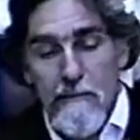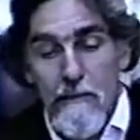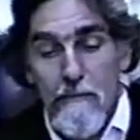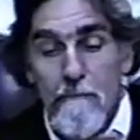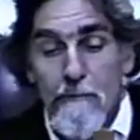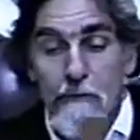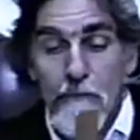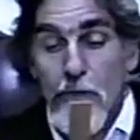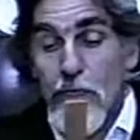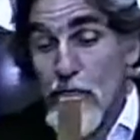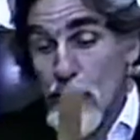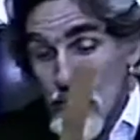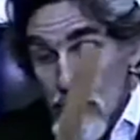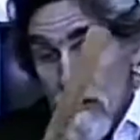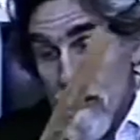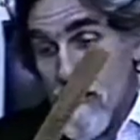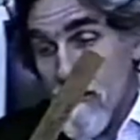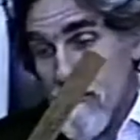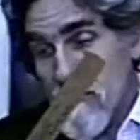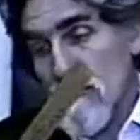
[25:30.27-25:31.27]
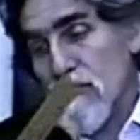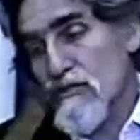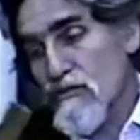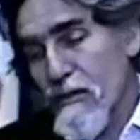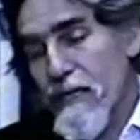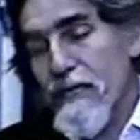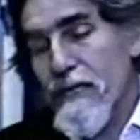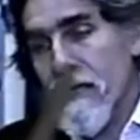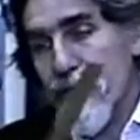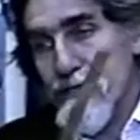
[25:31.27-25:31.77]
I mean, we use it as a
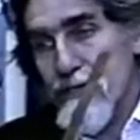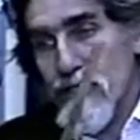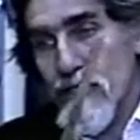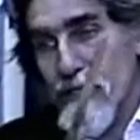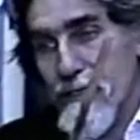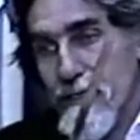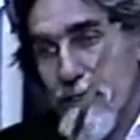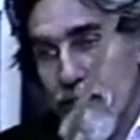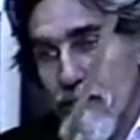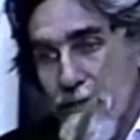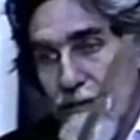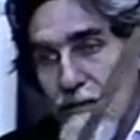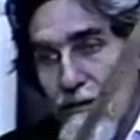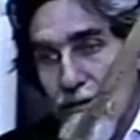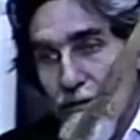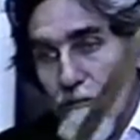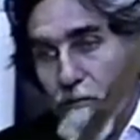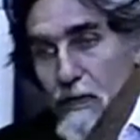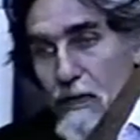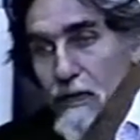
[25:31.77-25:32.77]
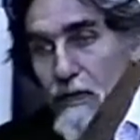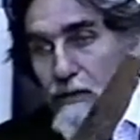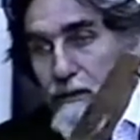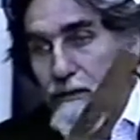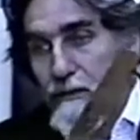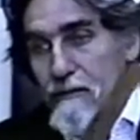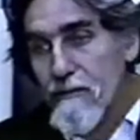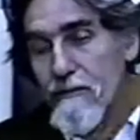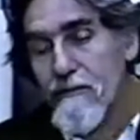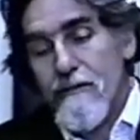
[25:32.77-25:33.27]
straight edge,
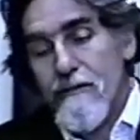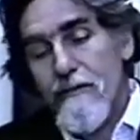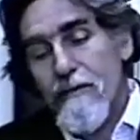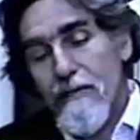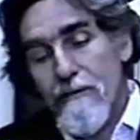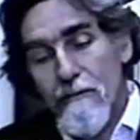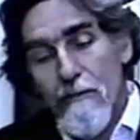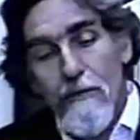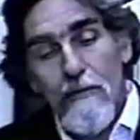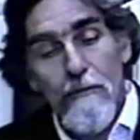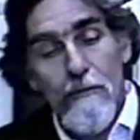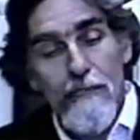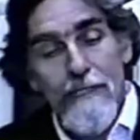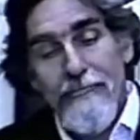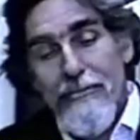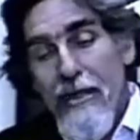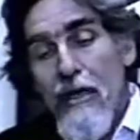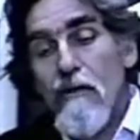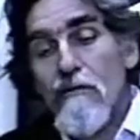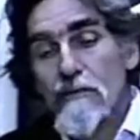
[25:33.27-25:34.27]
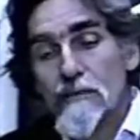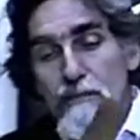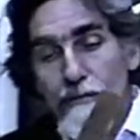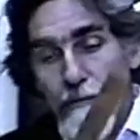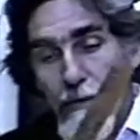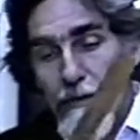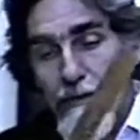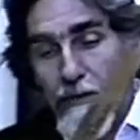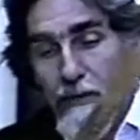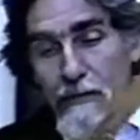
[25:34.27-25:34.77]
but if we were in doubt as
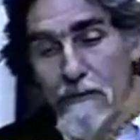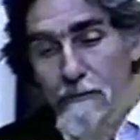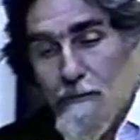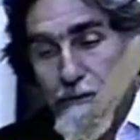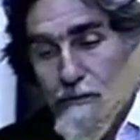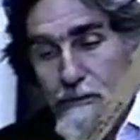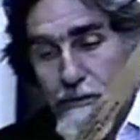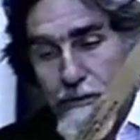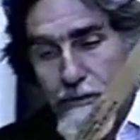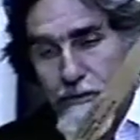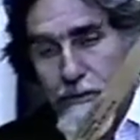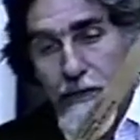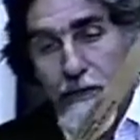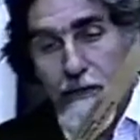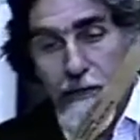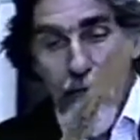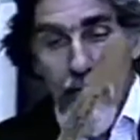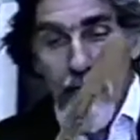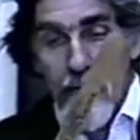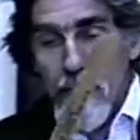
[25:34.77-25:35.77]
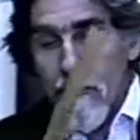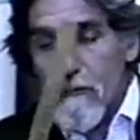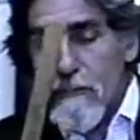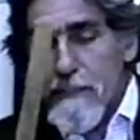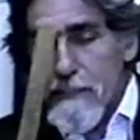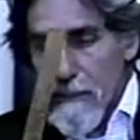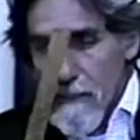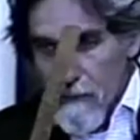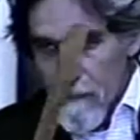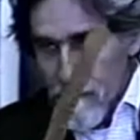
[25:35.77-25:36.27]
to whether or not it was a straight, how would
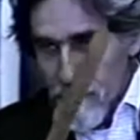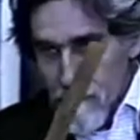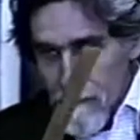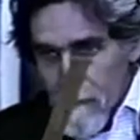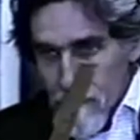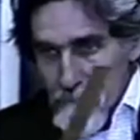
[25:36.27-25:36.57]
we tell?